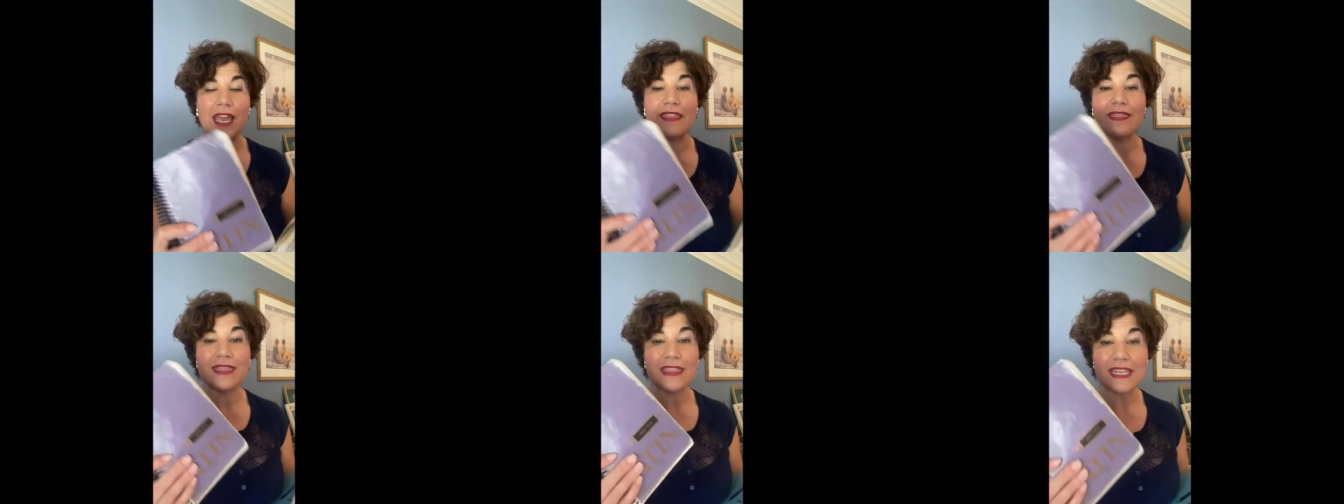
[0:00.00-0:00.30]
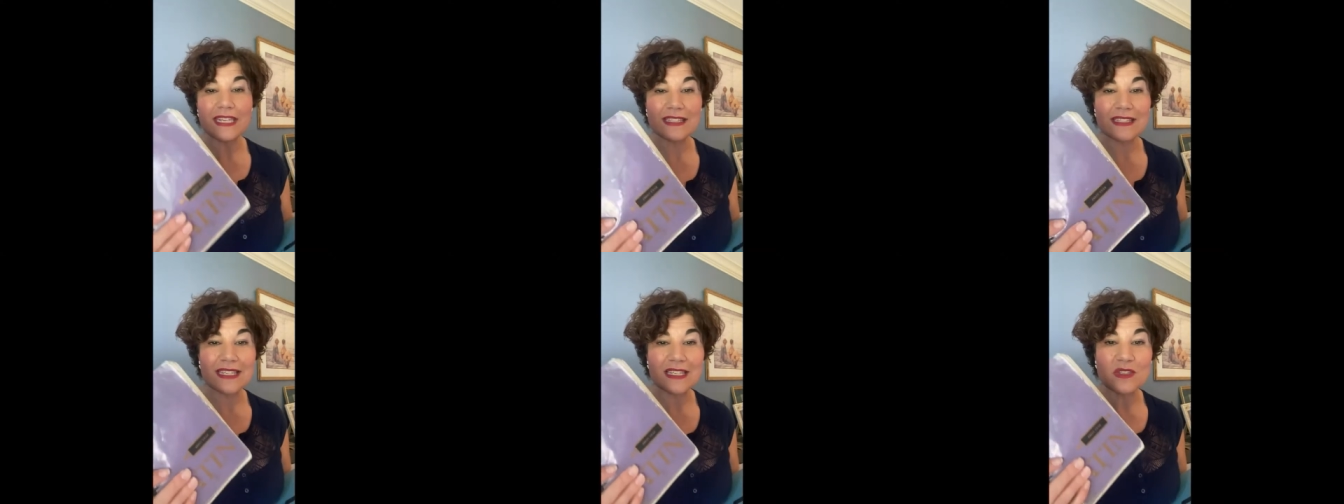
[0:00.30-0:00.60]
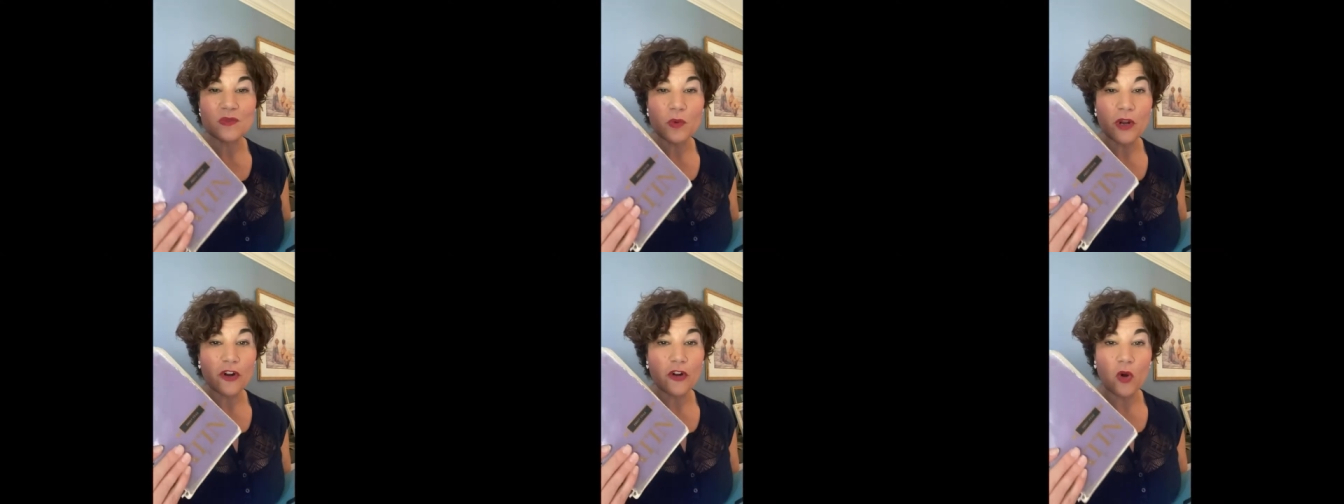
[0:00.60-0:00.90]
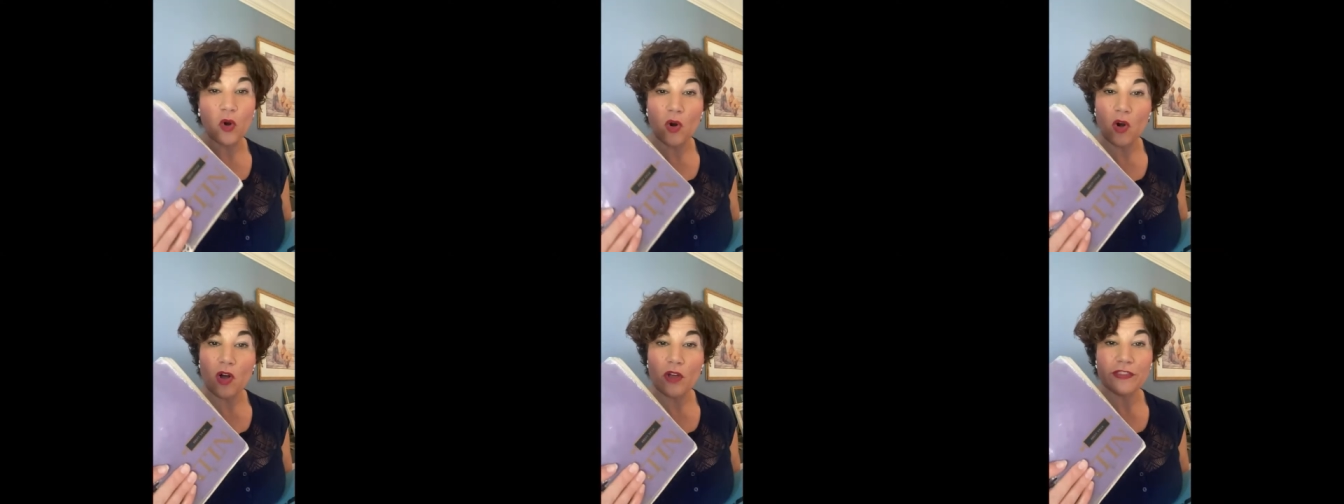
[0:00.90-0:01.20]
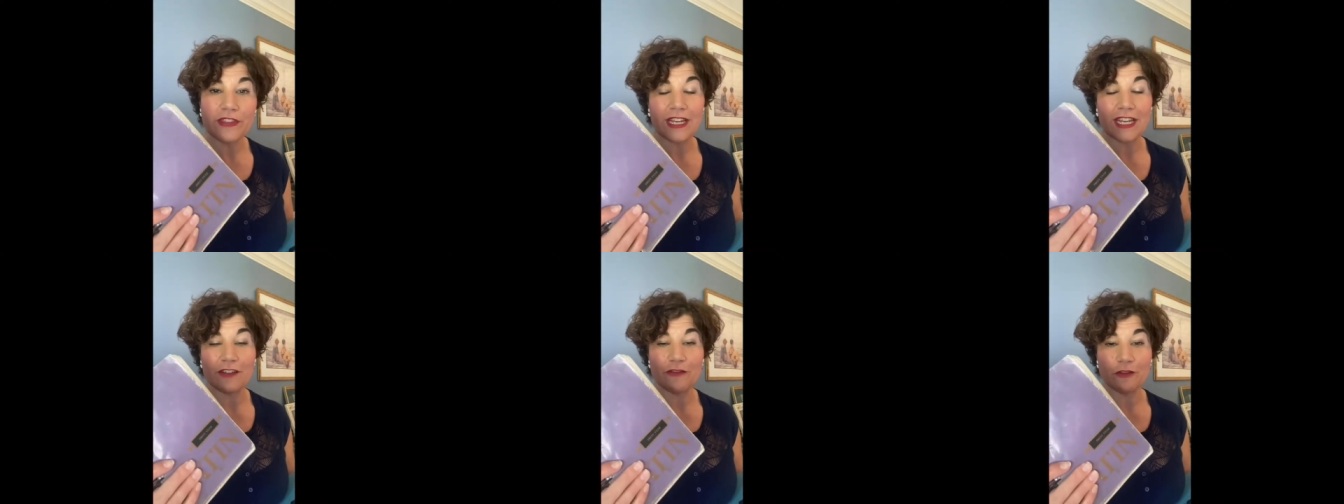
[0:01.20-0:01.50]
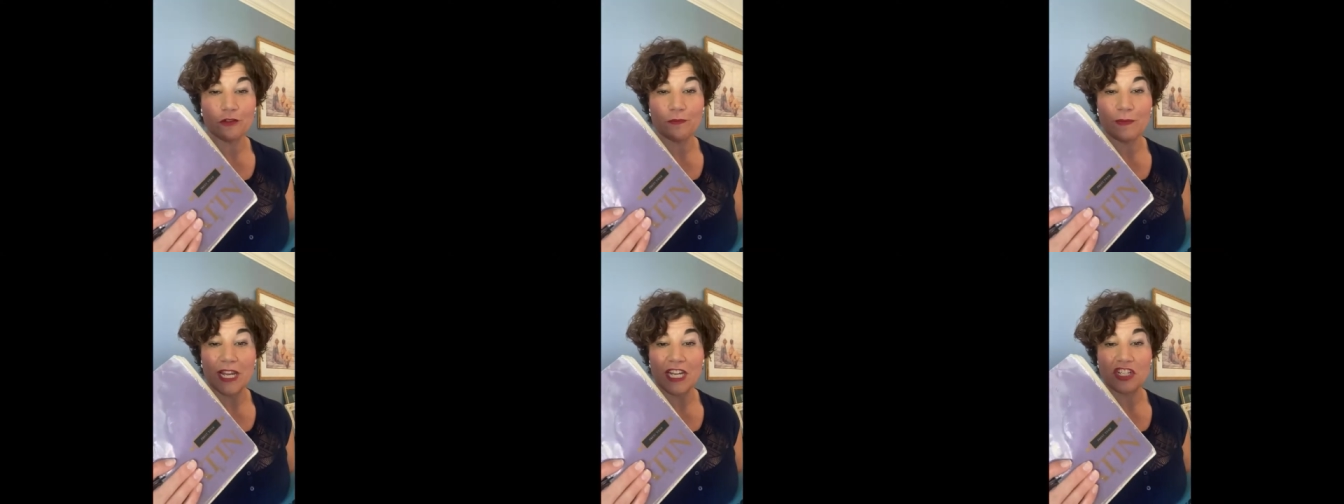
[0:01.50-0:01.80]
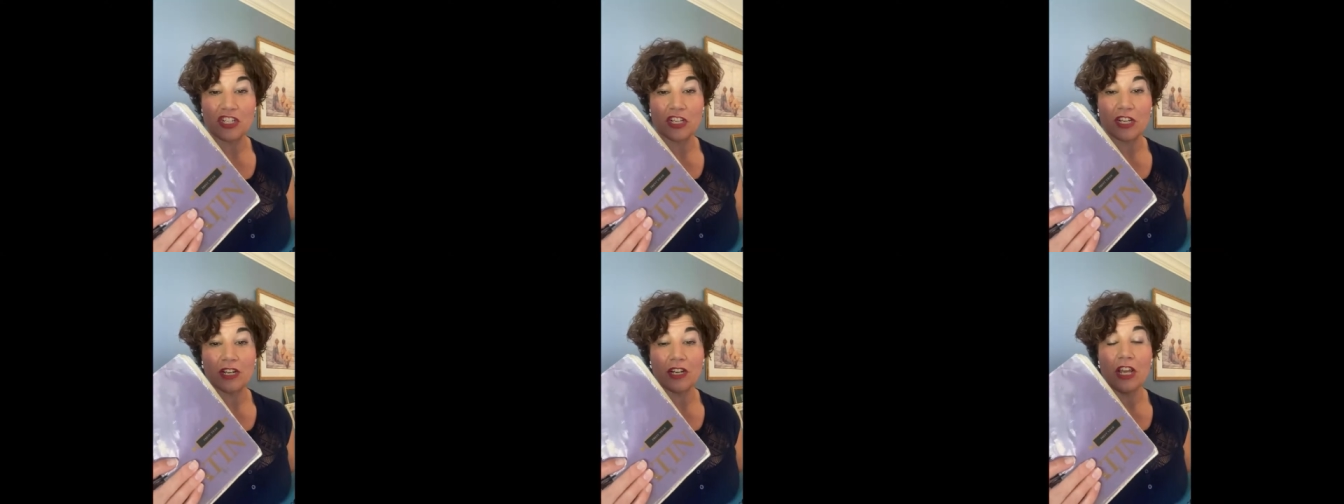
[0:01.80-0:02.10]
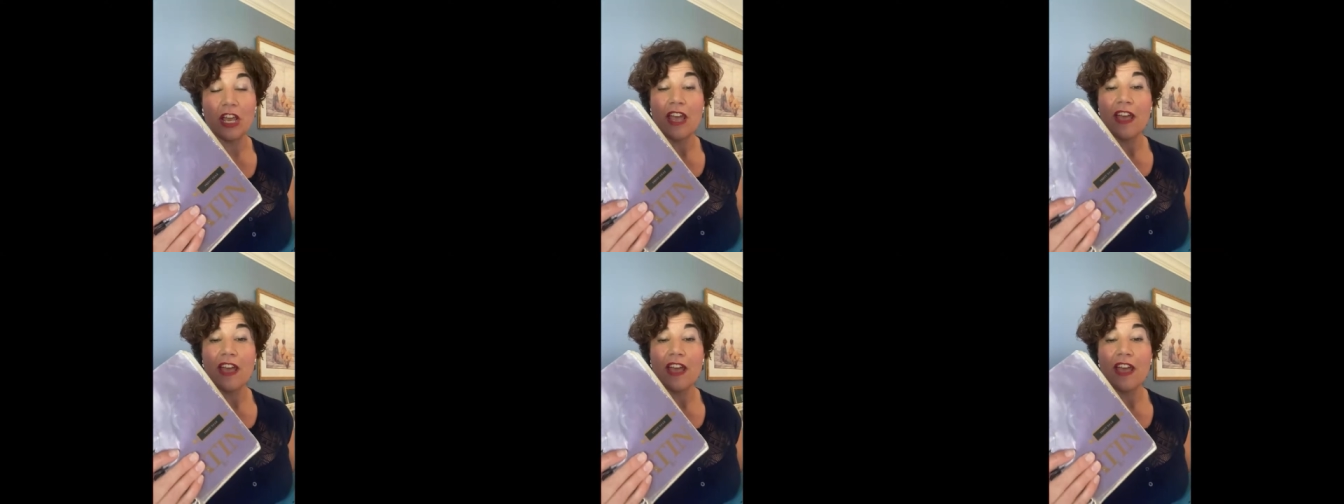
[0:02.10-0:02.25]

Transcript: and this is where all the information